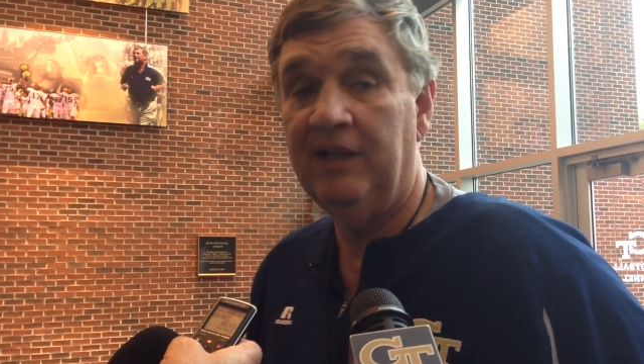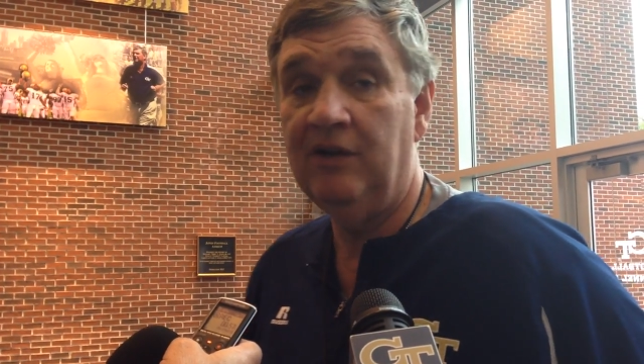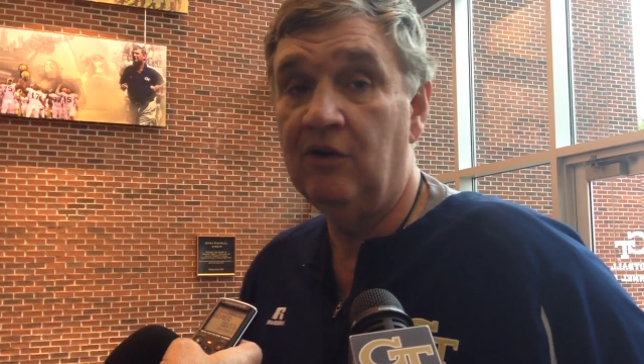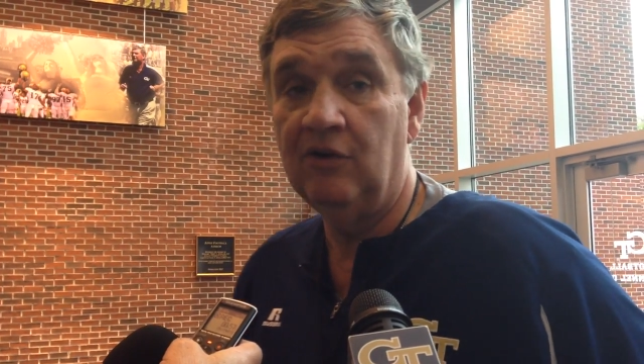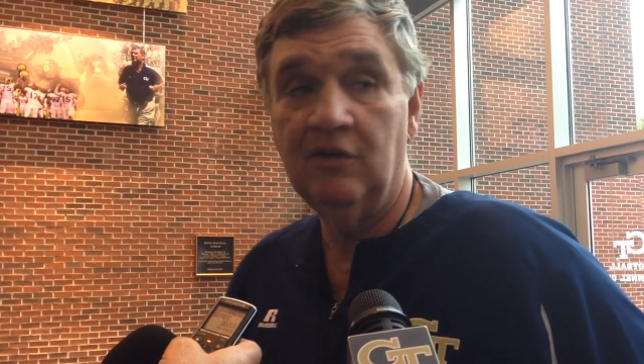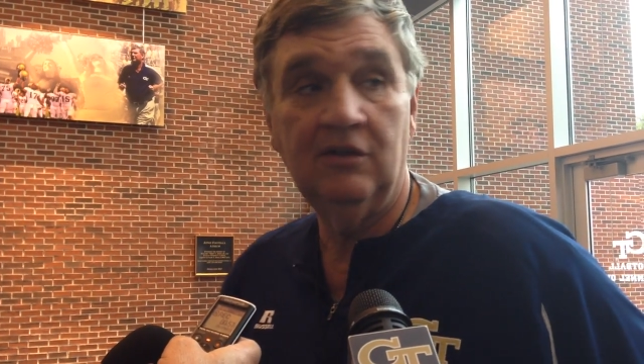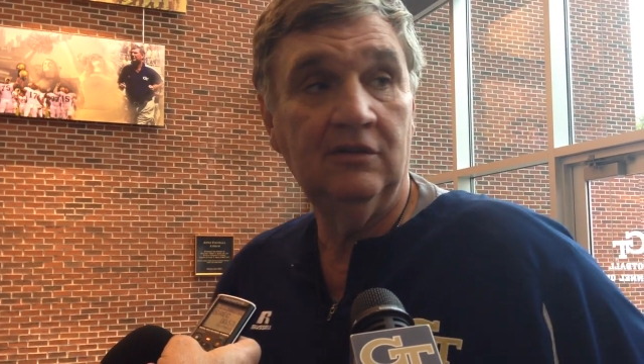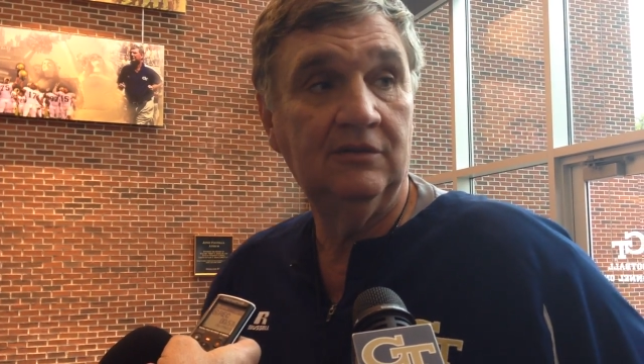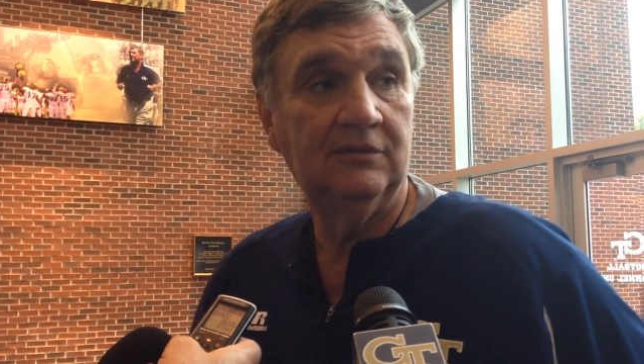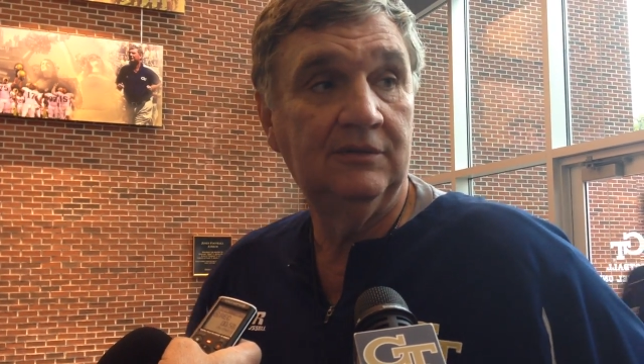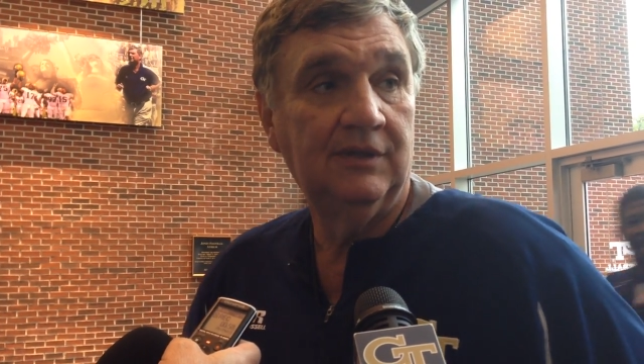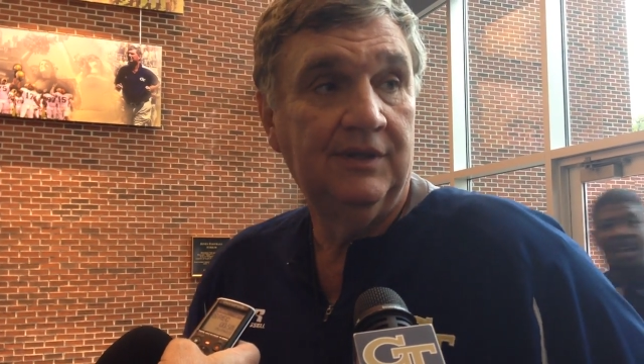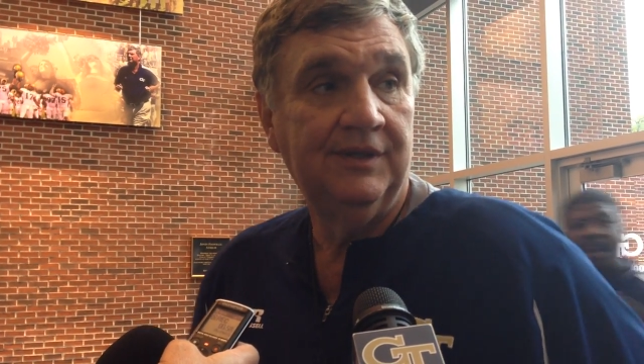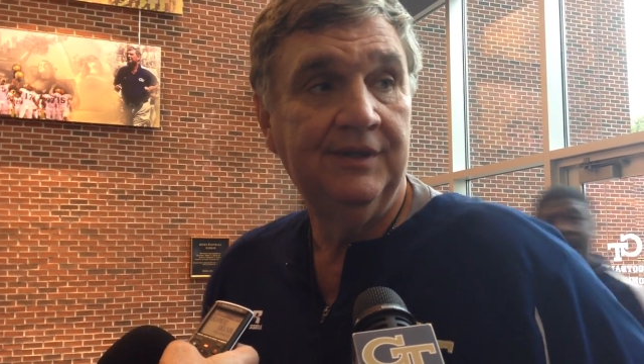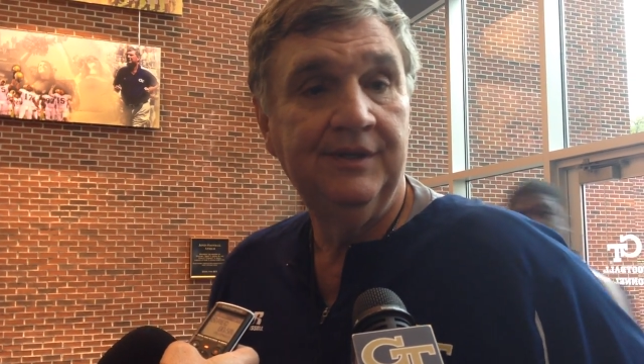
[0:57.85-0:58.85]
hard.
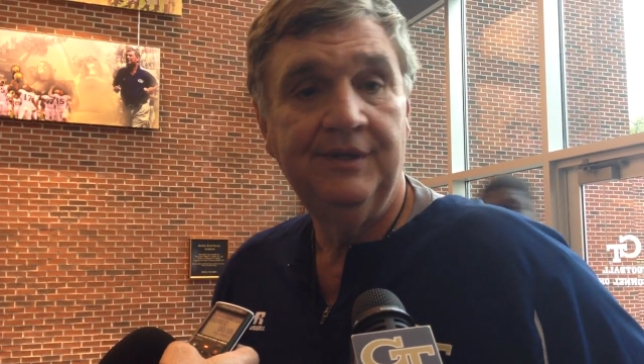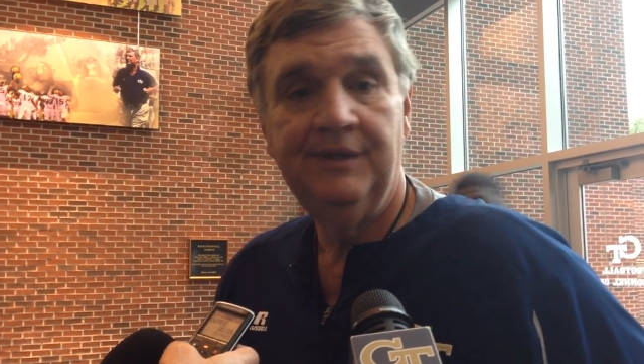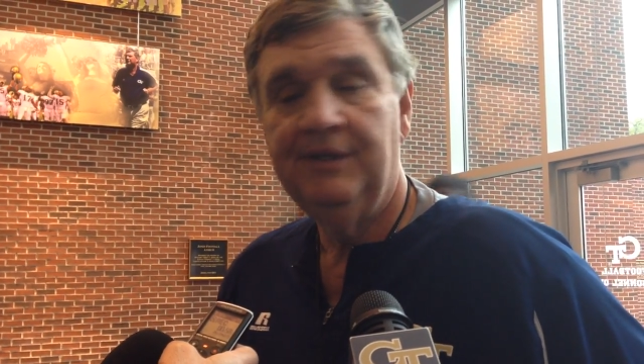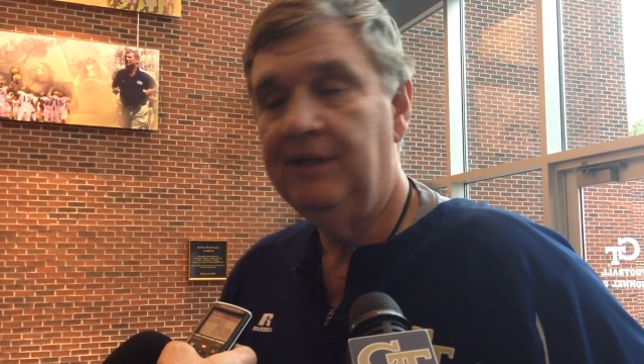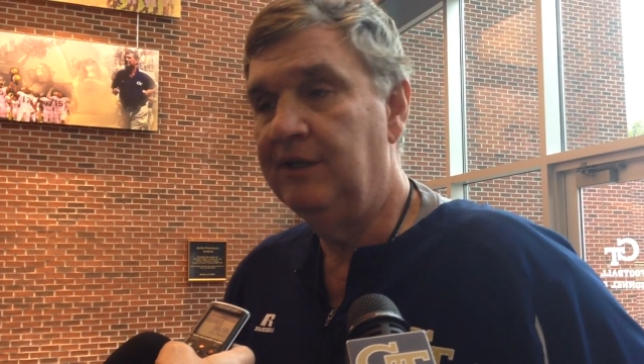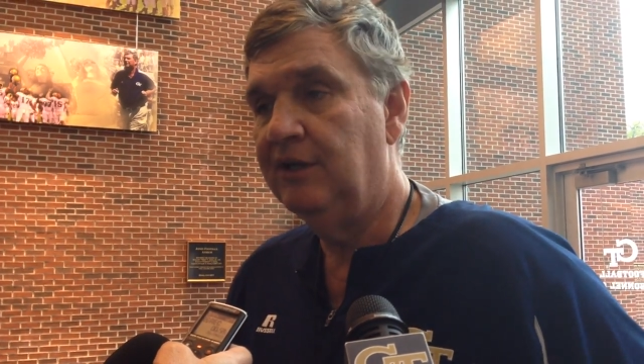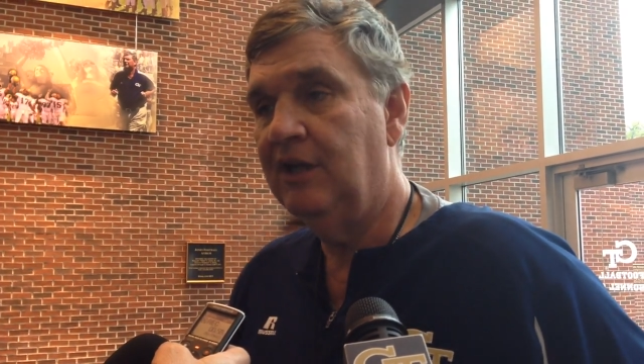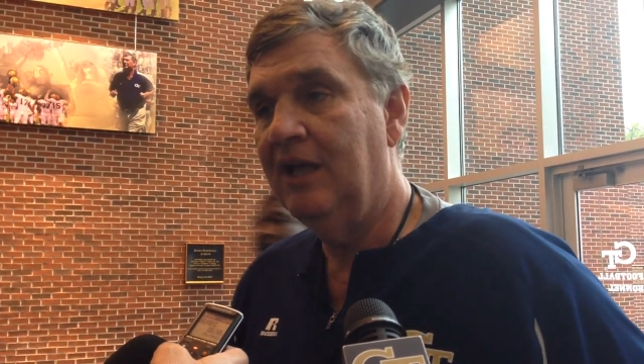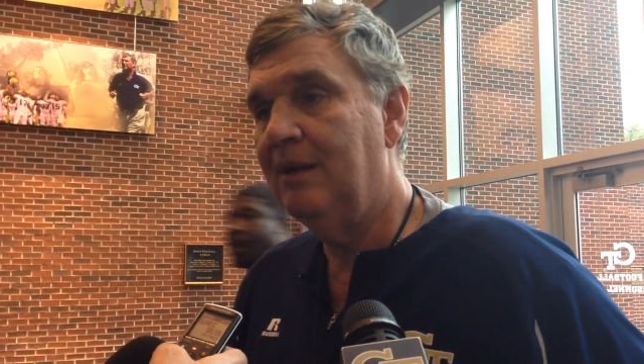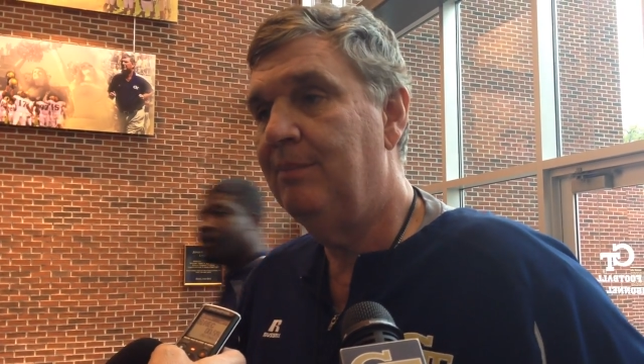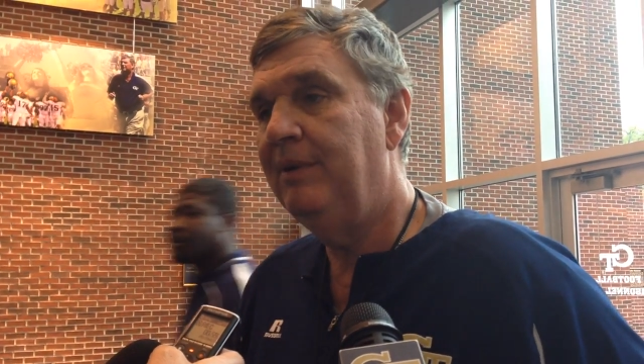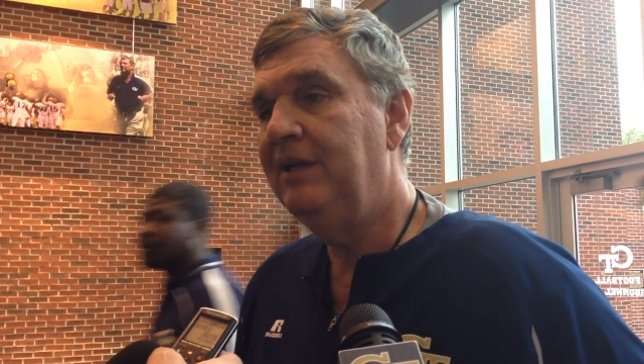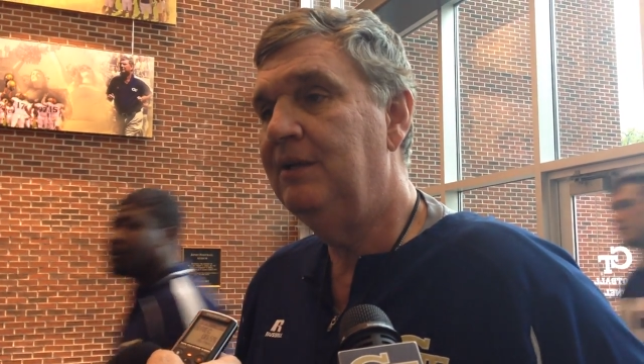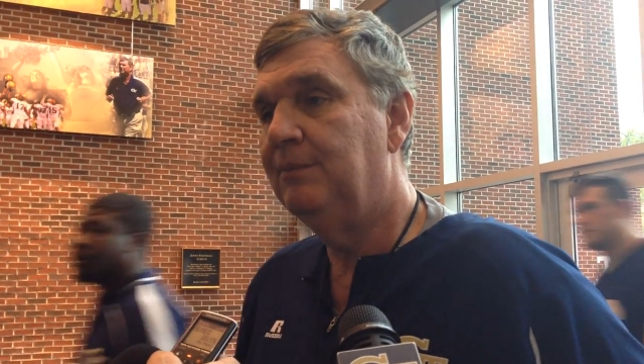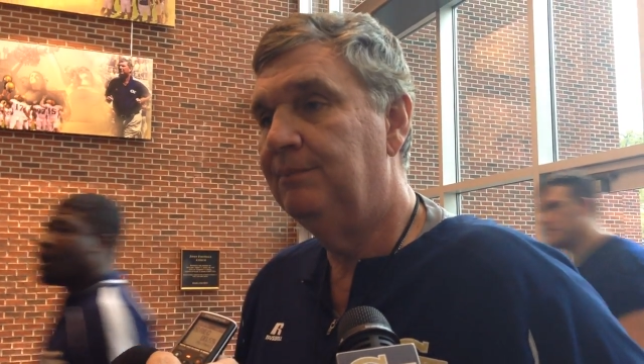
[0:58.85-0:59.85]
And you got to
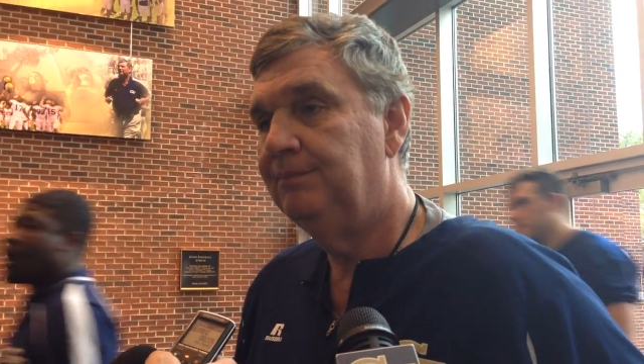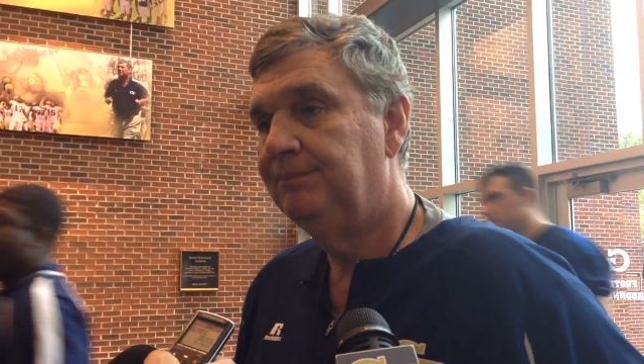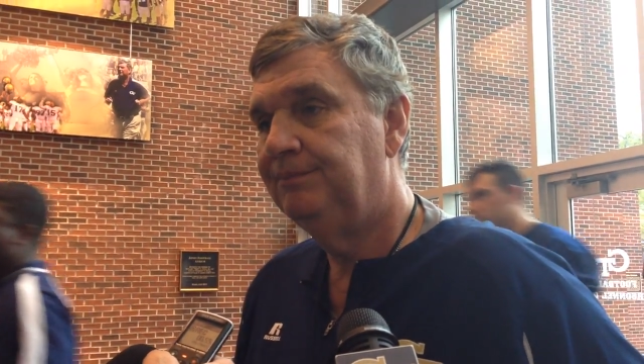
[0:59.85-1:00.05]
beat them.